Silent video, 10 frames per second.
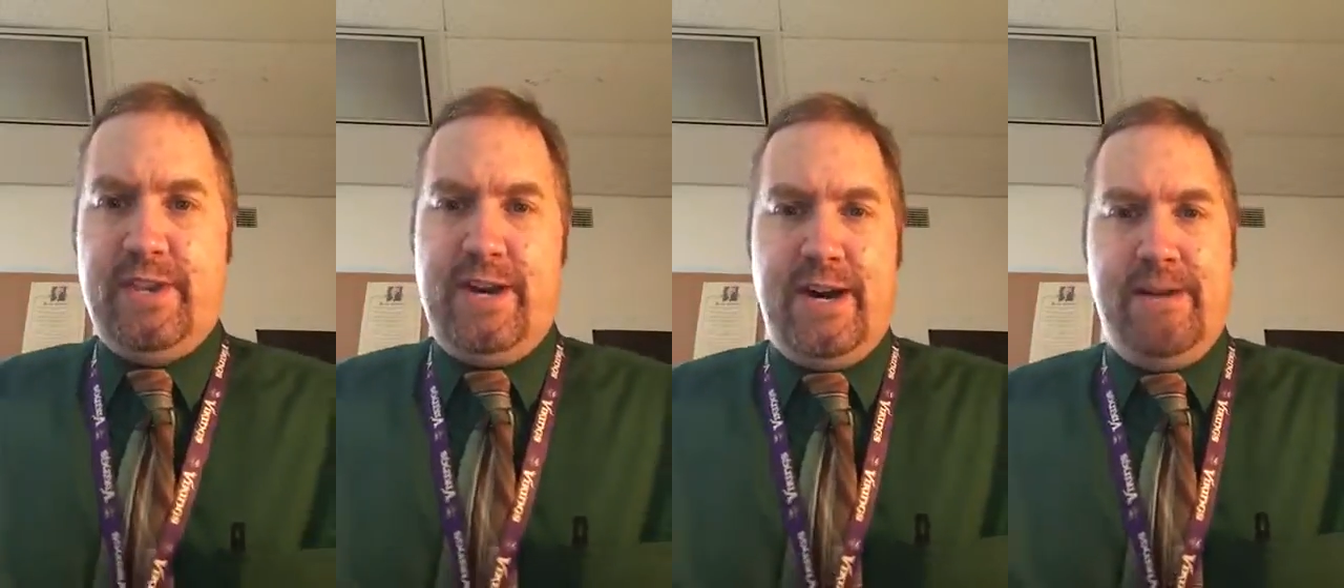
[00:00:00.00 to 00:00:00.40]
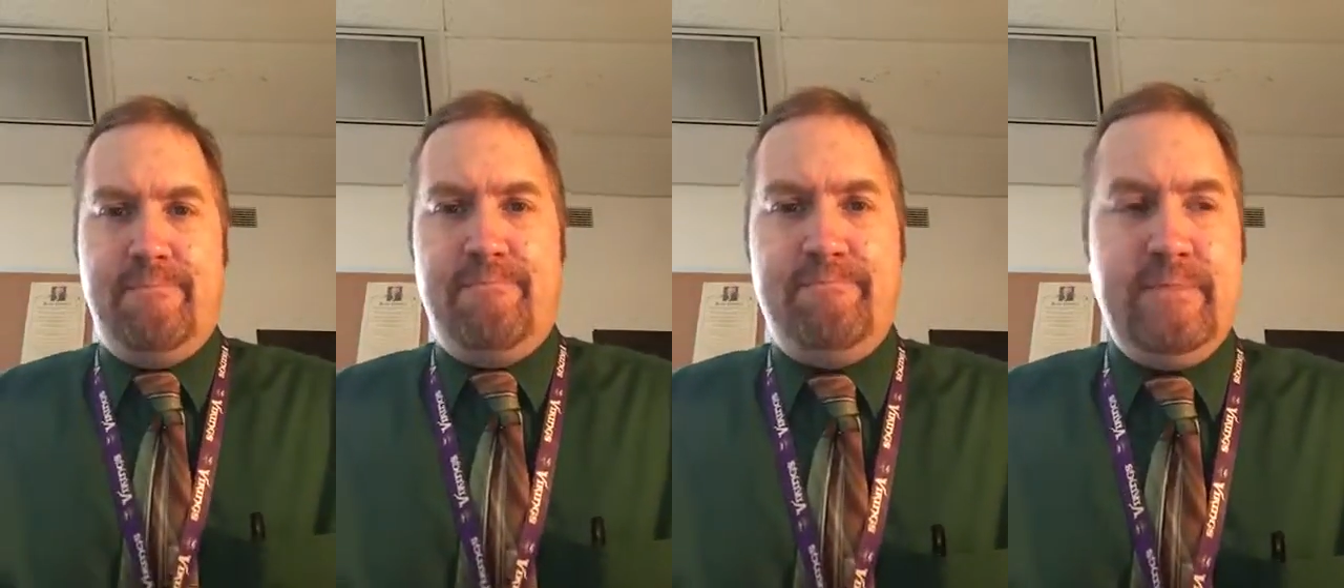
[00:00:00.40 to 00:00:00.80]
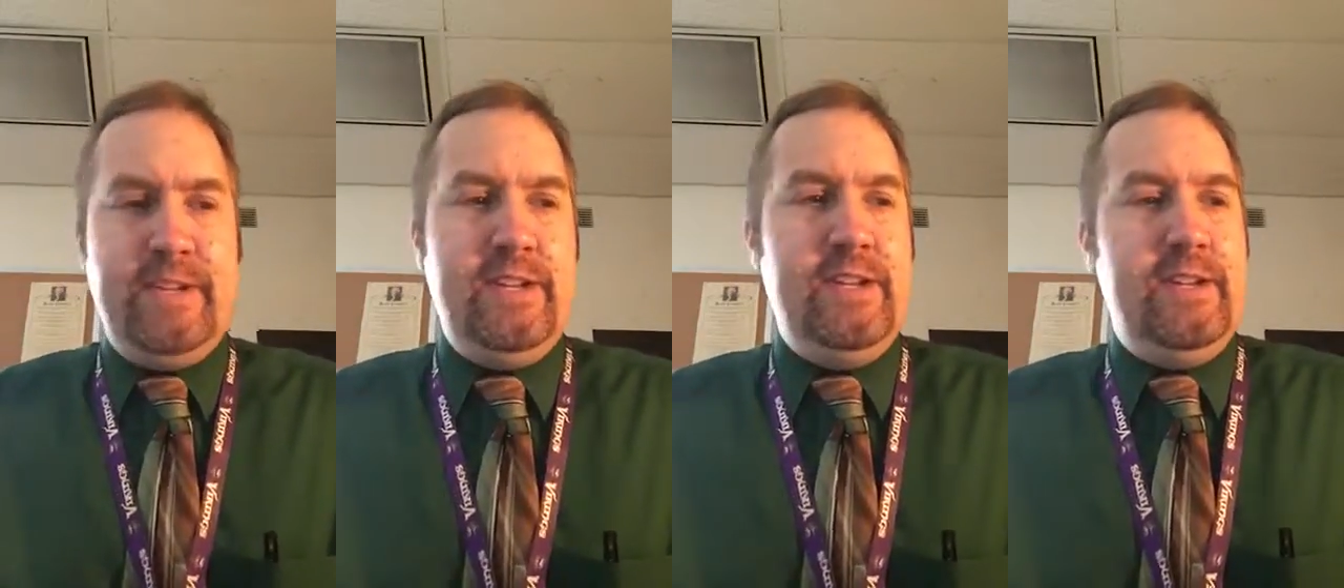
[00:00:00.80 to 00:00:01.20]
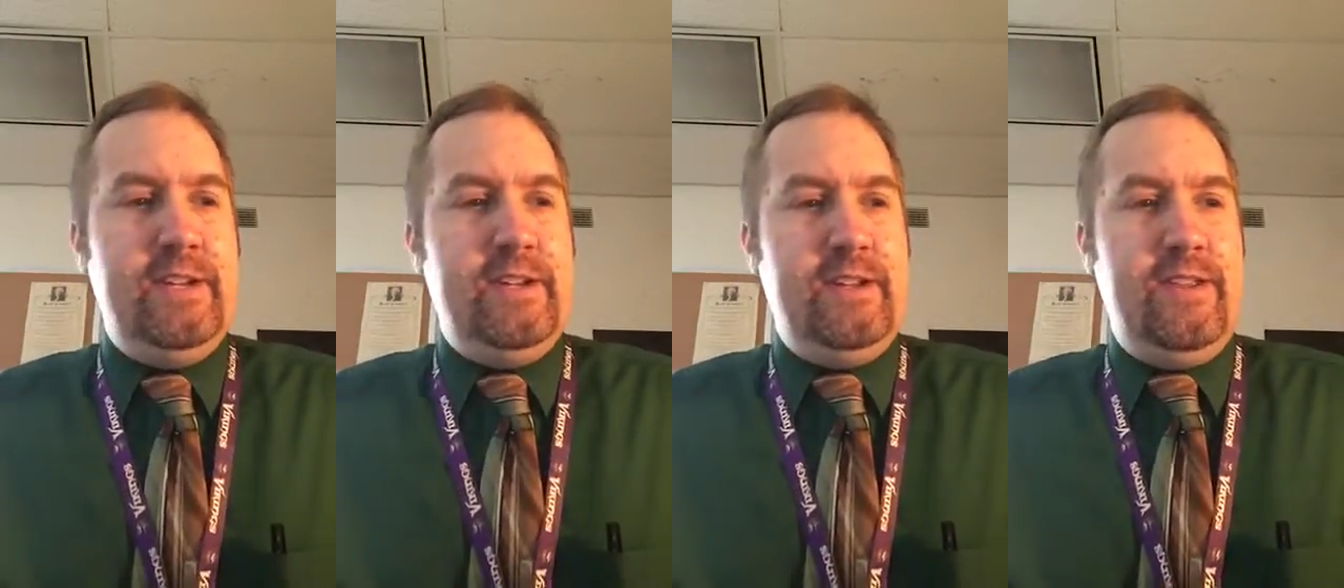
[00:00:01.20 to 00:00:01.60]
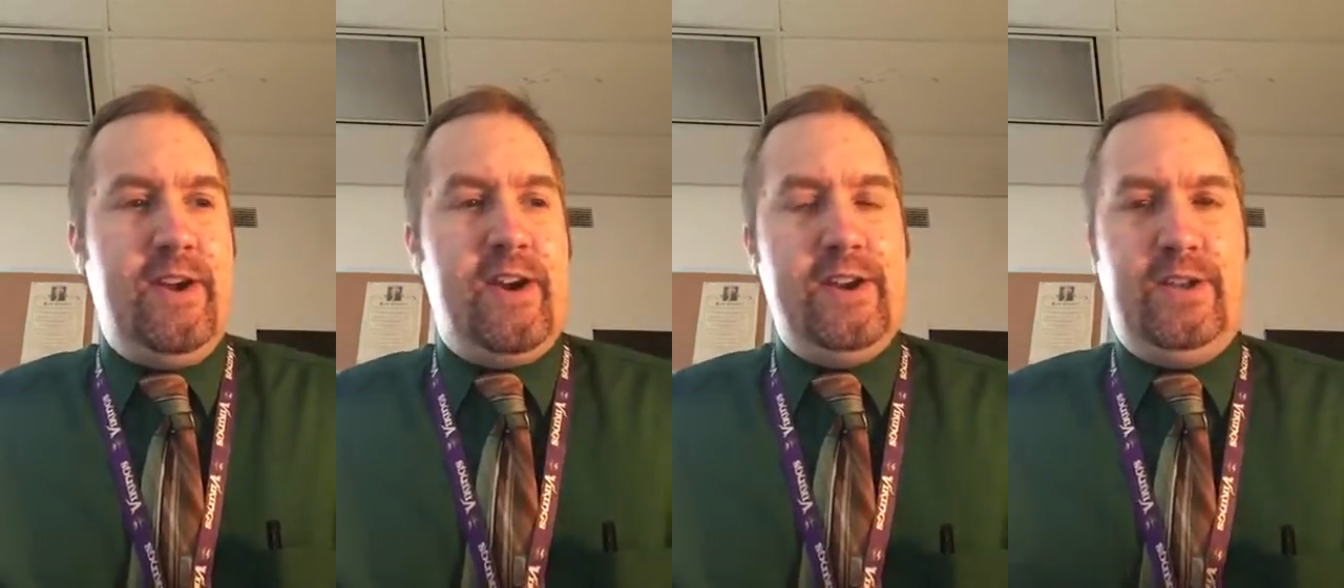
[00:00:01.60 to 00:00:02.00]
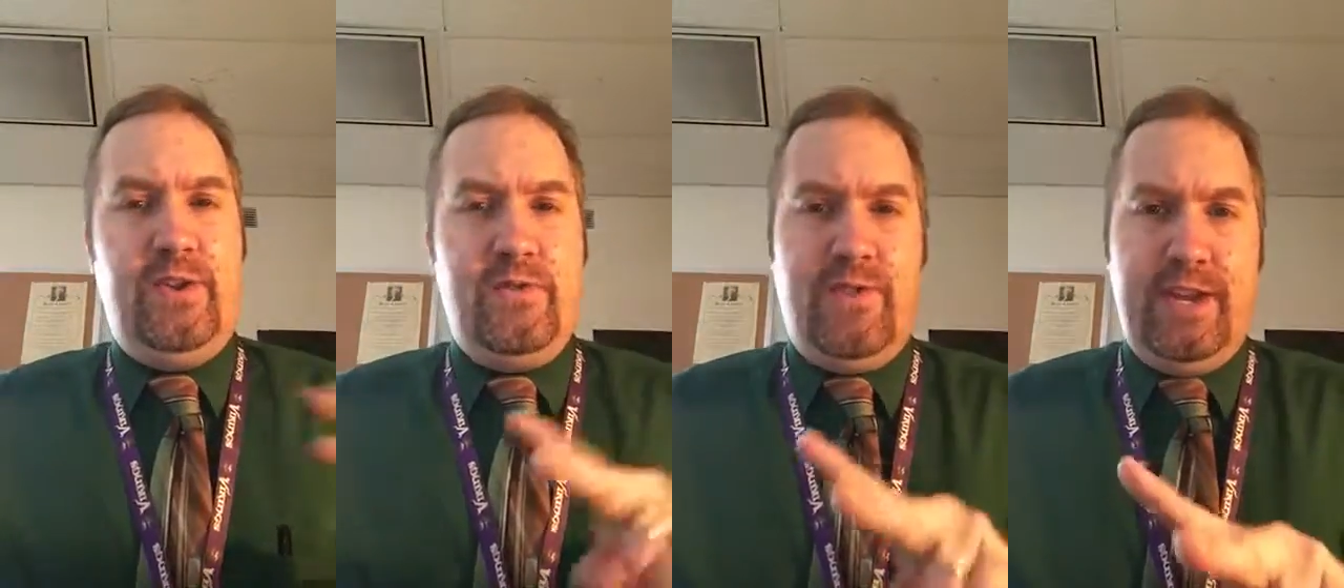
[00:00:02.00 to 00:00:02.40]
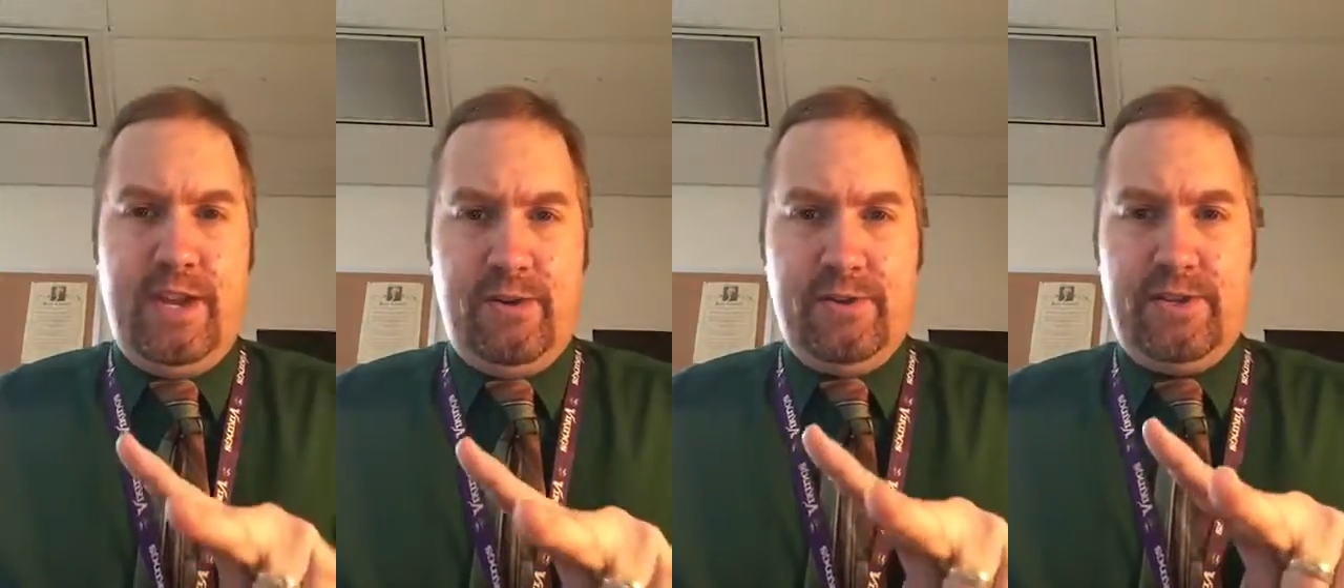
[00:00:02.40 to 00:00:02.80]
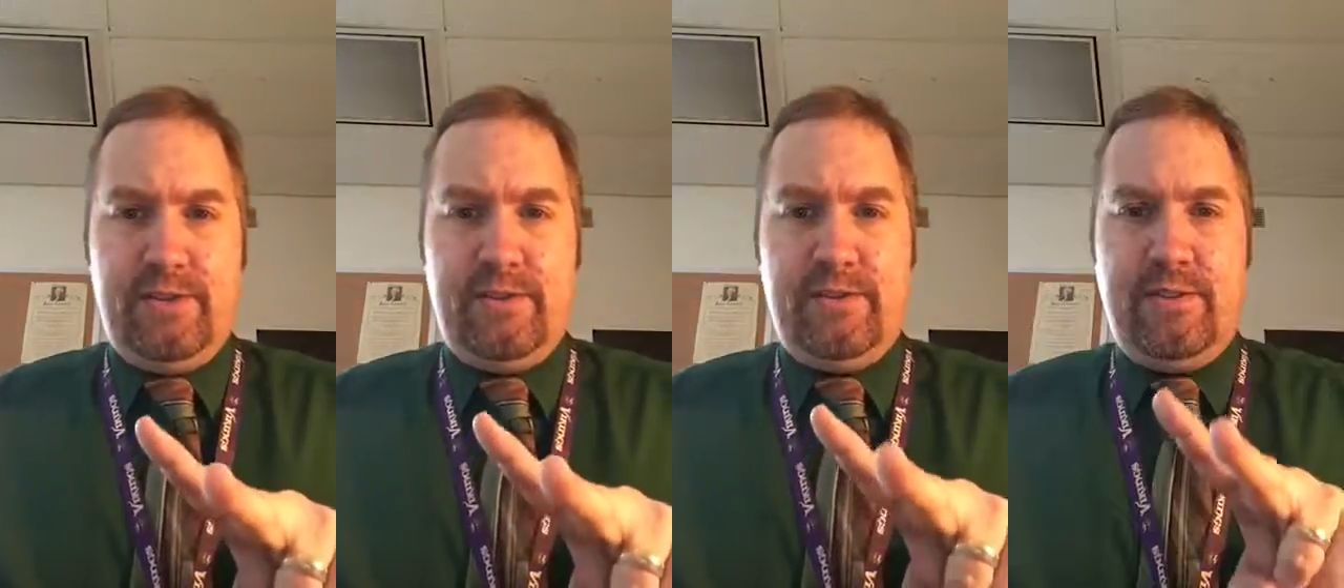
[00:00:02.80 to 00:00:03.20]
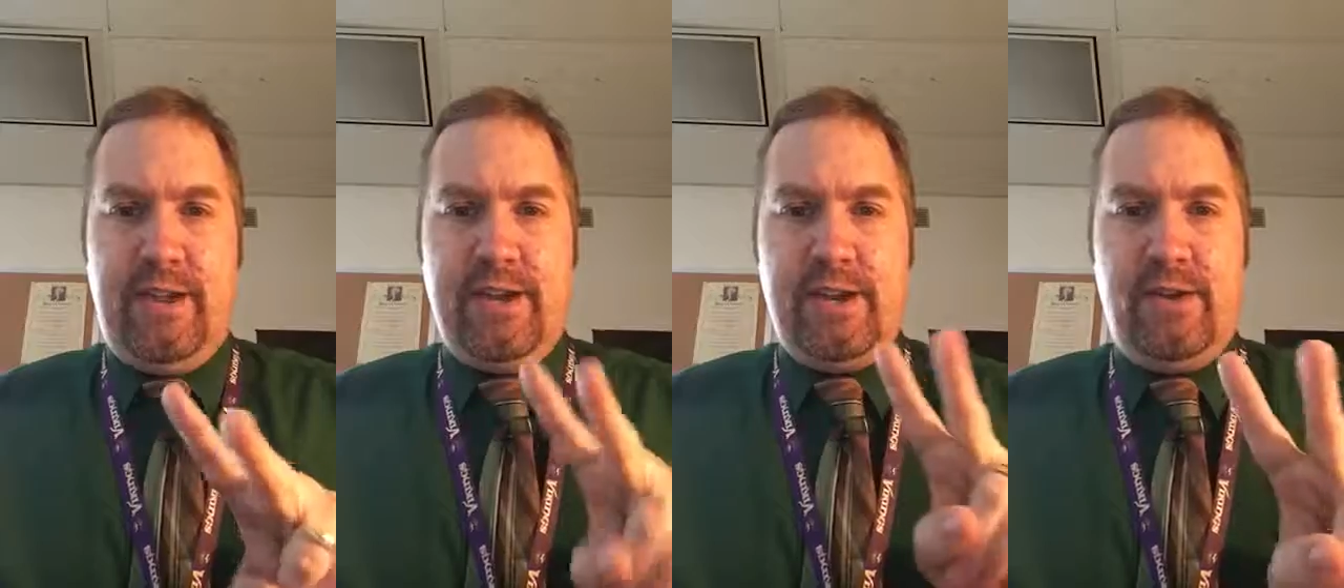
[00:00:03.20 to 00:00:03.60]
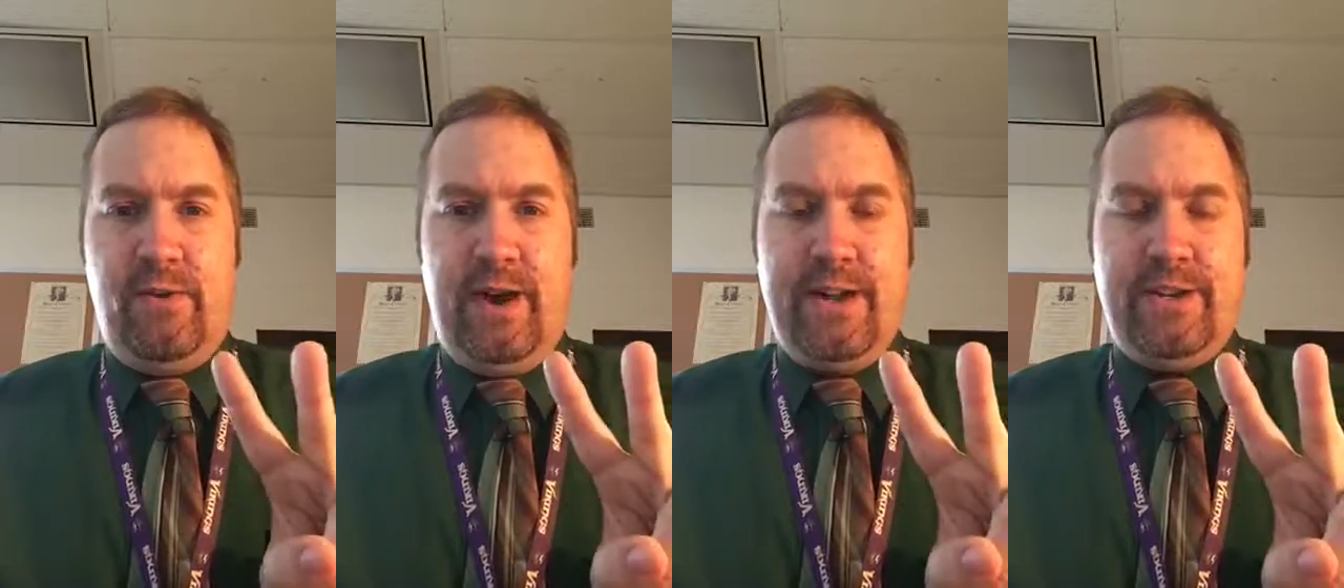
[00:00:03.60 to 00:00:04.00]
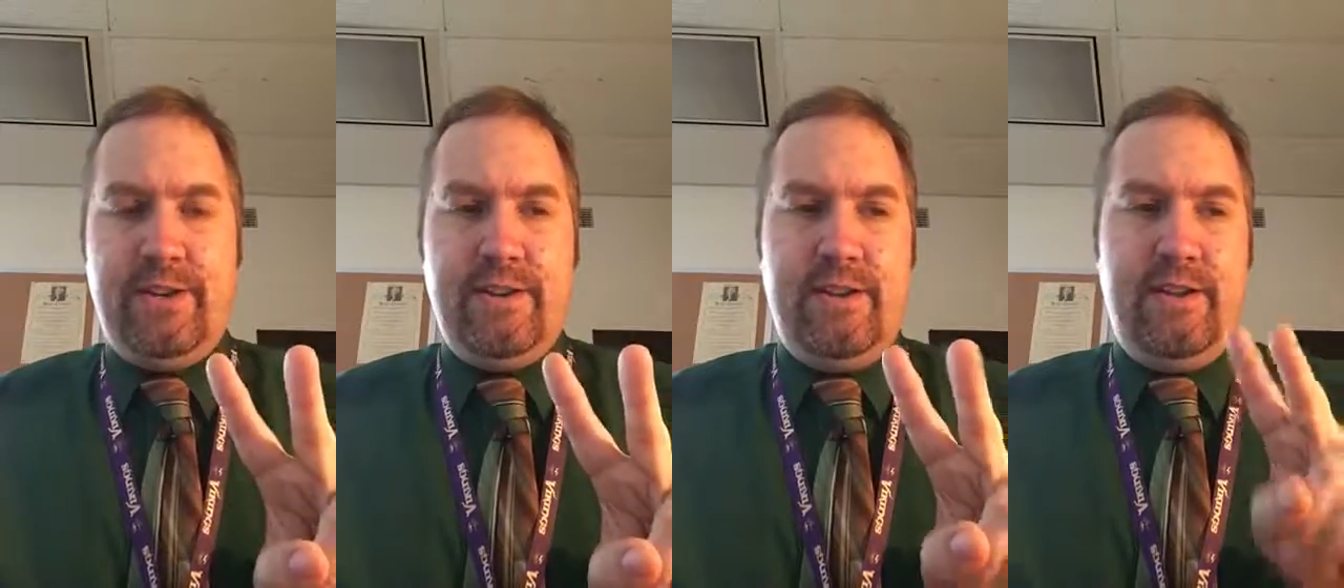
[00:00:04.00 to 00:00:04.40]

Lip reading: There are two videos that you're gonna watch,